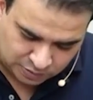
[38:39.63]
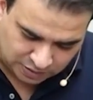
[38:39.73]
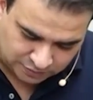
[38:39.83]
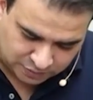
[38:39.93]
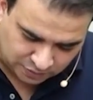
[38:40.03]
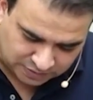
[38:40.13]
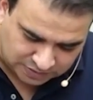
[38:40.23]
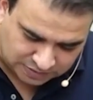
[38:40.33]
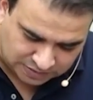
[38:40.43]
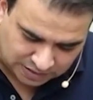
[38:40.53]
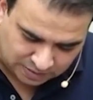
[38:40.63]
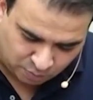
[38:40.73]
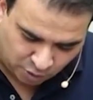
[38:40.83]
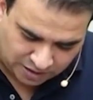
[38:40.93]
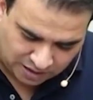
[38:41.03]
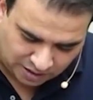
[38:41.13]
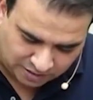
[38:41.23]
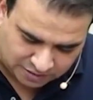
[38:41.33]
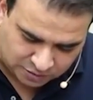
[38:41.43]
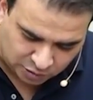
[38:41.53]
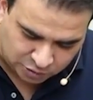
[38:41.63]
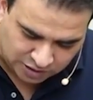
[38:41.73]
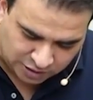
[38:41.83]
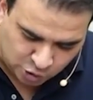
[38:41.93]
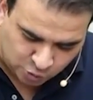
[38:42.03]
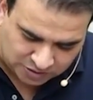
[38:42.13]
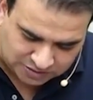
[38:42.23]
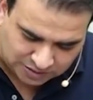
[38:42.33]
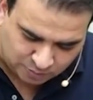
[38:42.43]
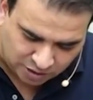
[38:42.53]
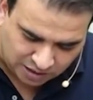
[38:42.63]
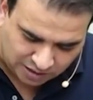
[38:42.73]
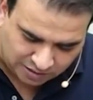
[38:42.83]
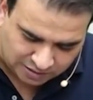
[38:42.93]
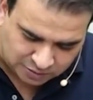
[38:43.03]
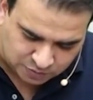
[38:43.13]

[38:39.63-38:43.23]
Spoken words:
gives off the sigmoidal arteries, all the numerous sigmoidal arteries,